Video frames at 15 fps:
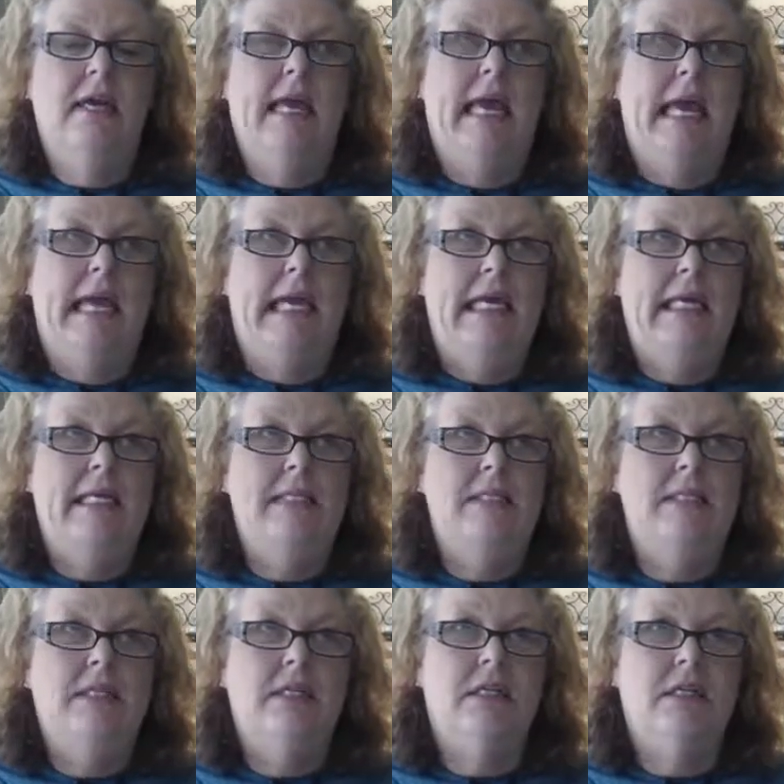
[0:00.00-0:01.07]

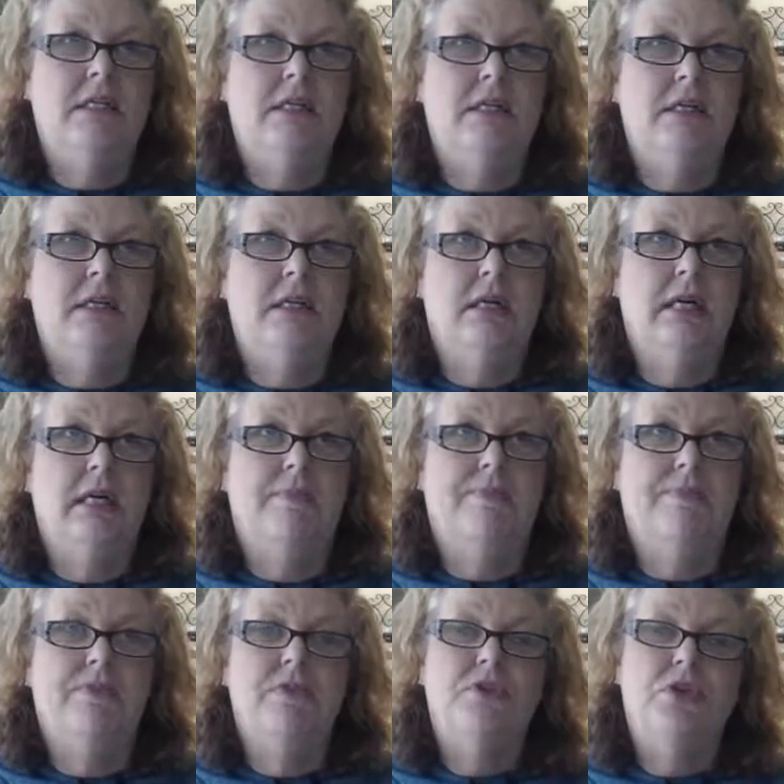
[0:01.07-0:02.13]
And
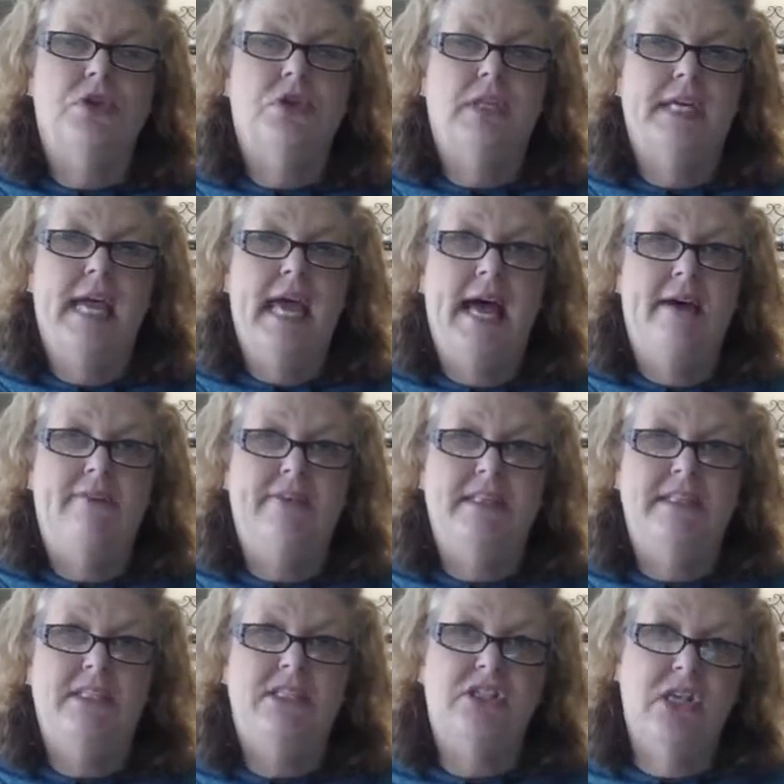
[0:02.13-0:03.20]
certainly having
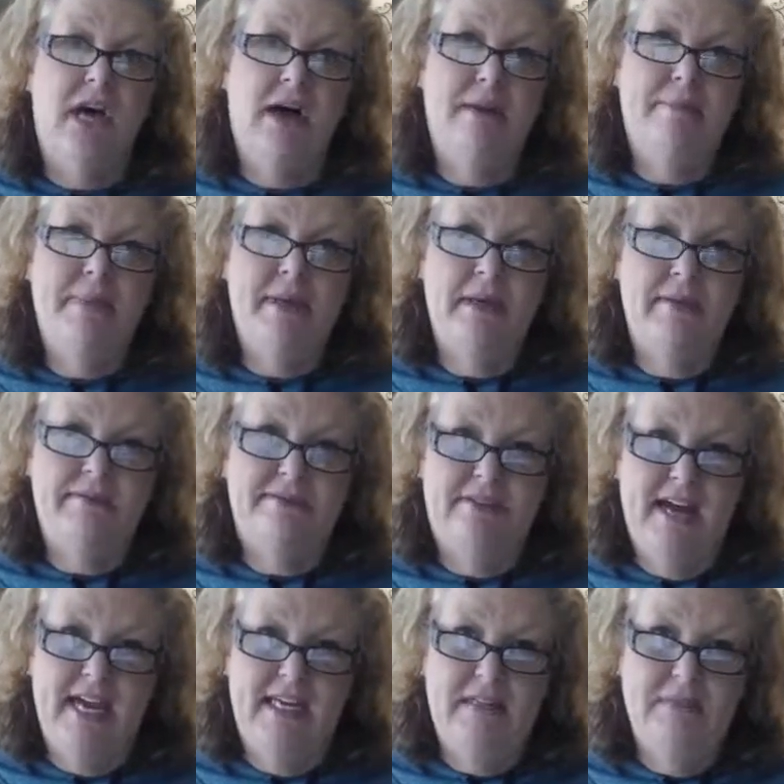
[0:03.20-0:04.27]
some
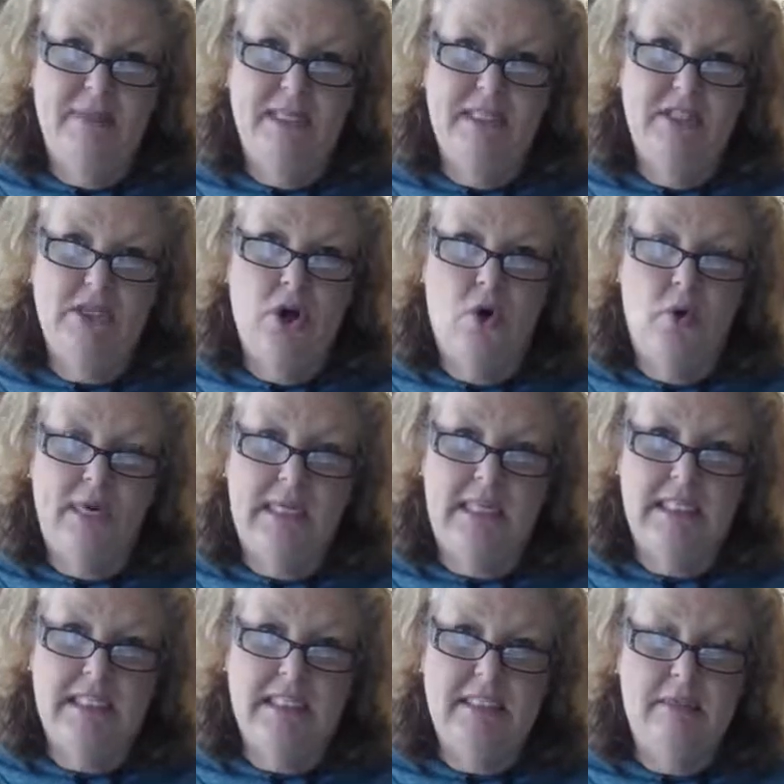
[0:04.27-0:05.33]
vitamins going
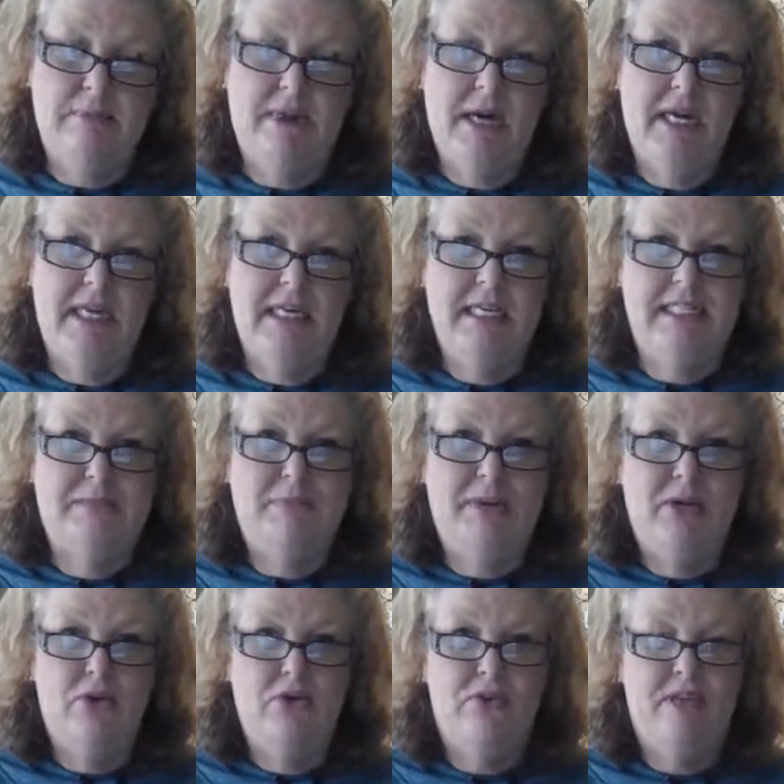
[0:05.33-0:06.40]
into the body is
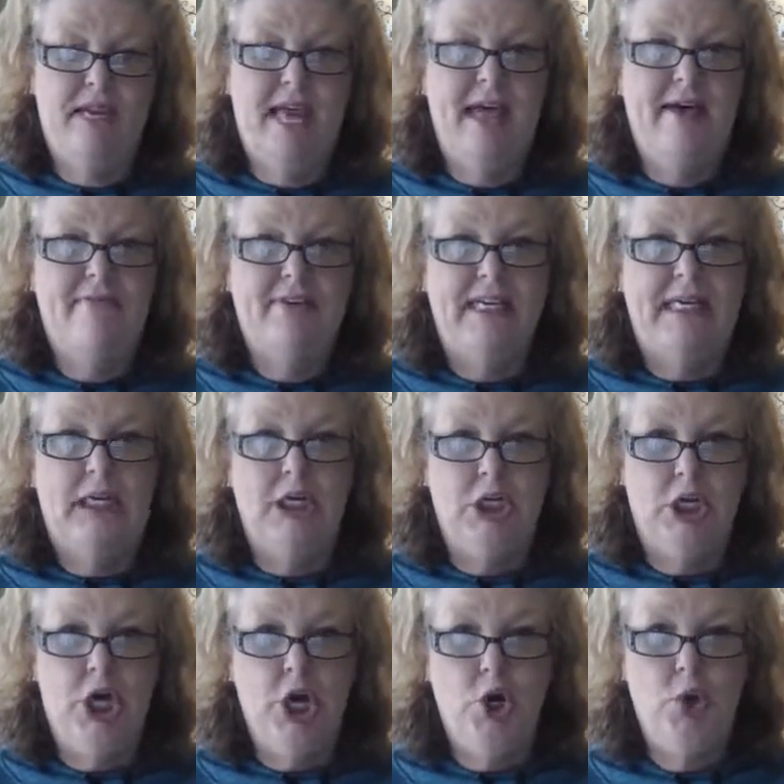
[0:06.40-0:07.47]
better than having
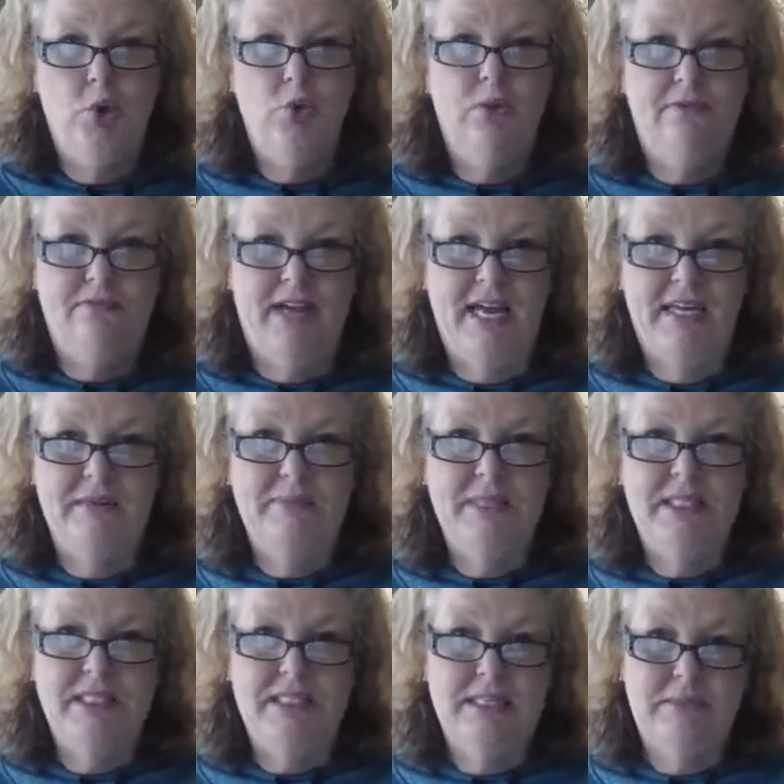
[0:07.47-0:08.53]
no
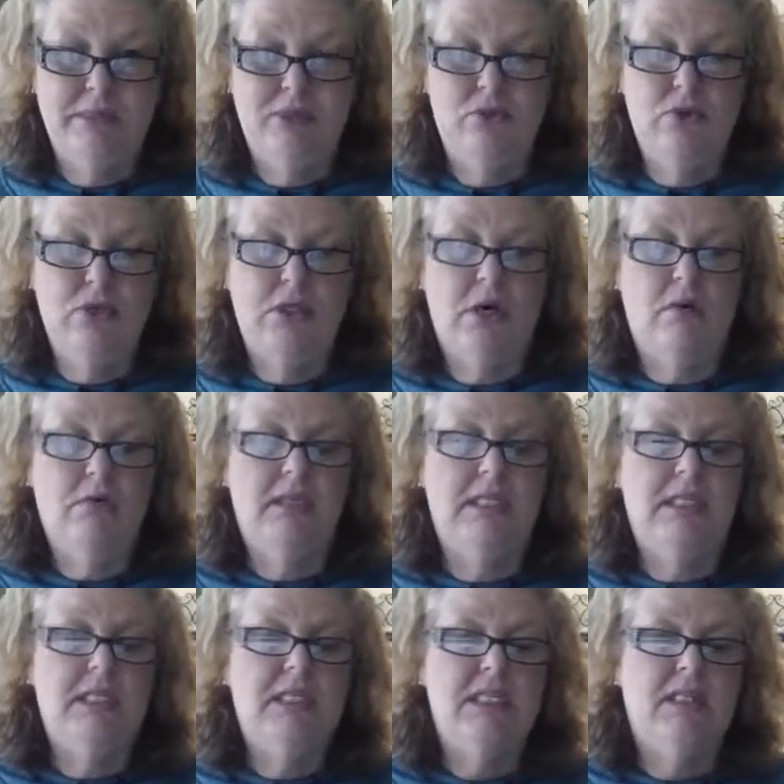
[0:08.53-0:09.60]
vitamins and minerals going
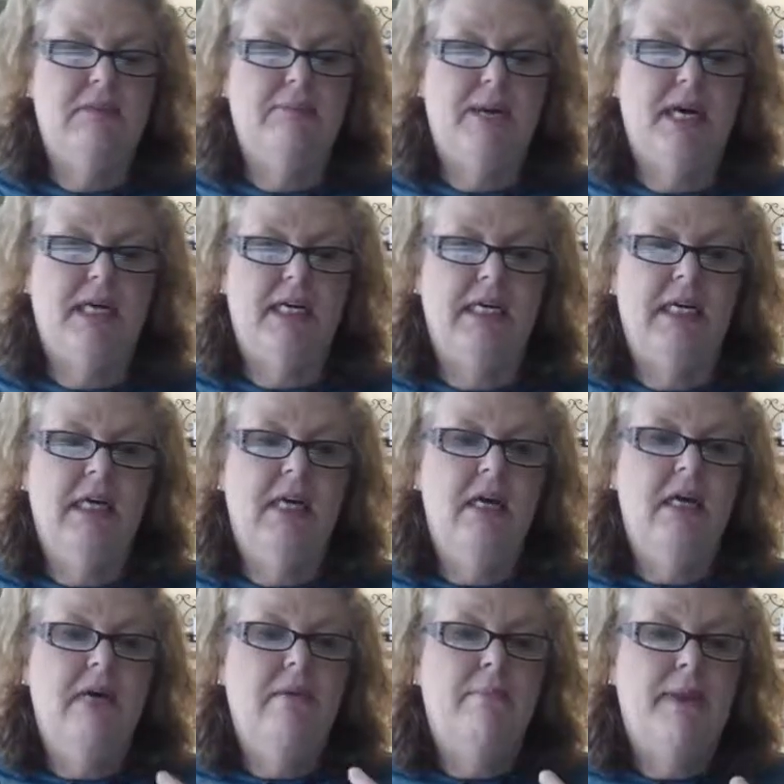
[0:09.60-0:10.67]
into the body.
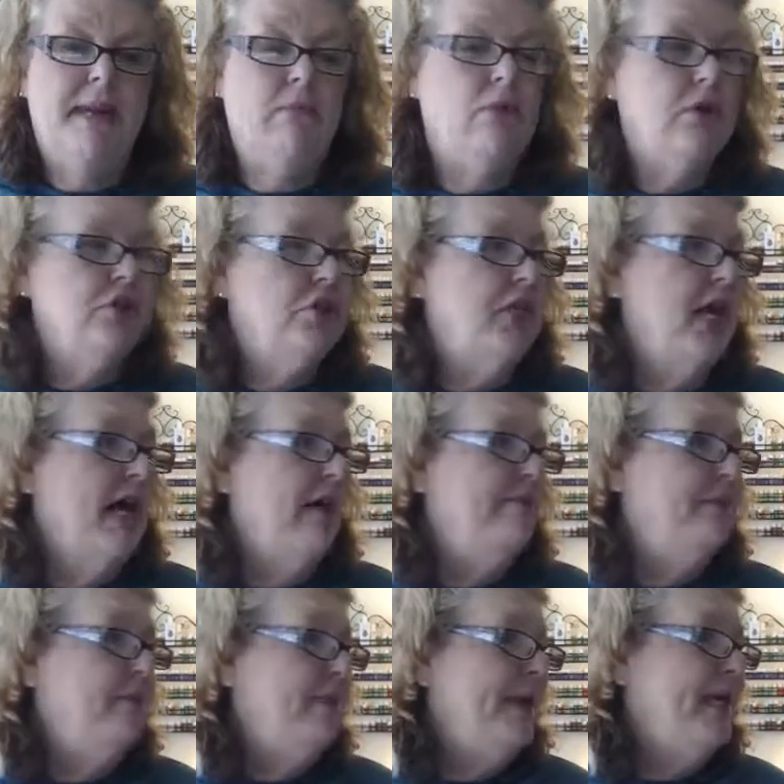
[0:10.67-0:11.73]
But I want you to have
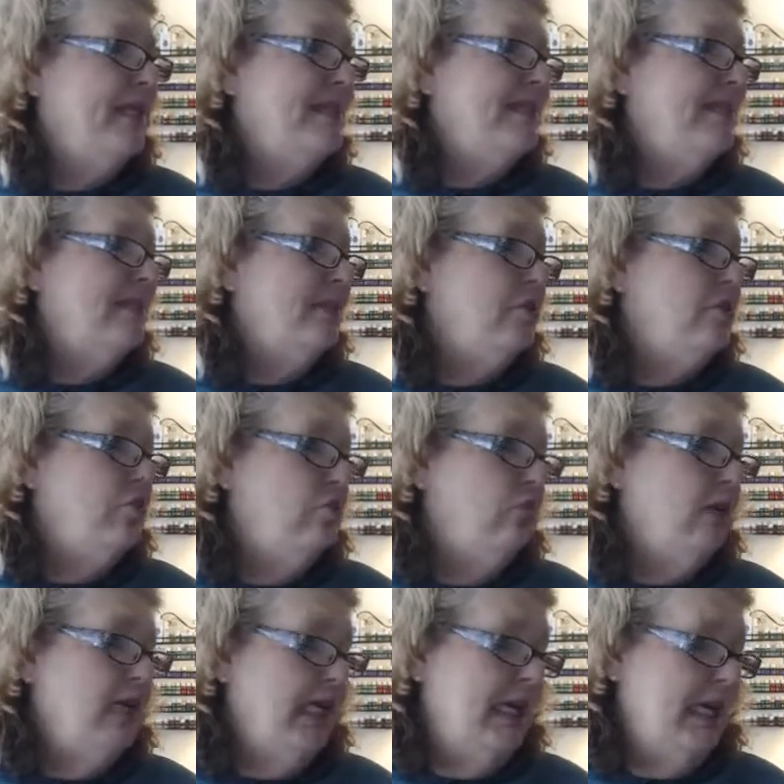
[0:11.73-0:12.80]
the best that you
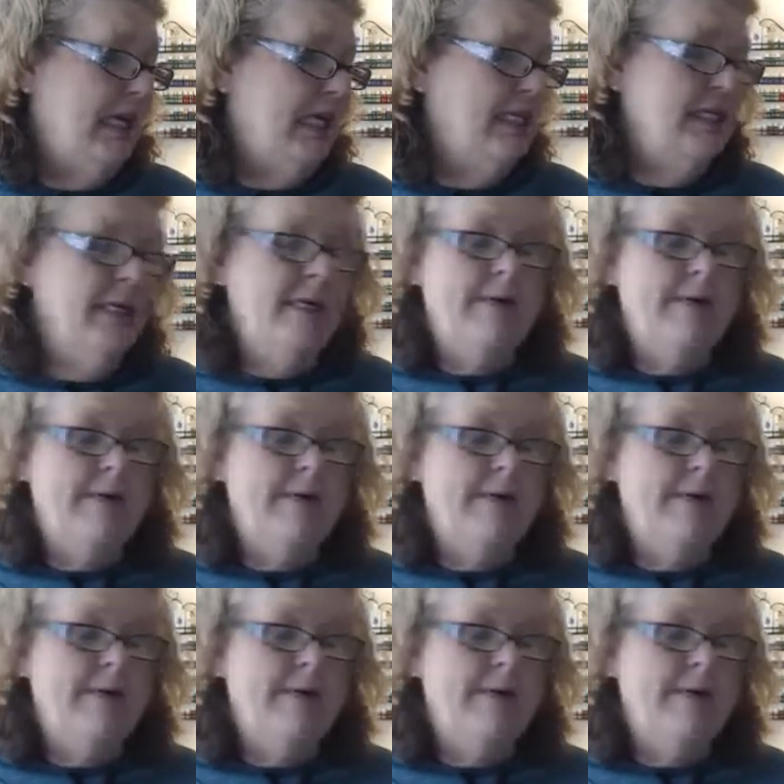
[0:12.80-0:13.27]
can get.